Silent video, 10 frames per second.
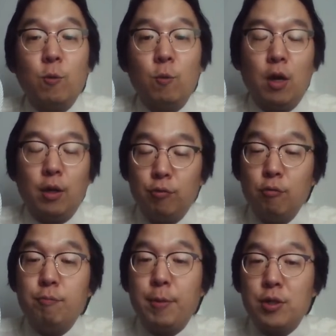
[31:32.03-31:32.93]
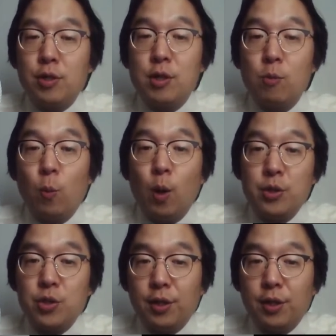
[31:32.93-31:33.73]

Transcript: two pictures in one chart,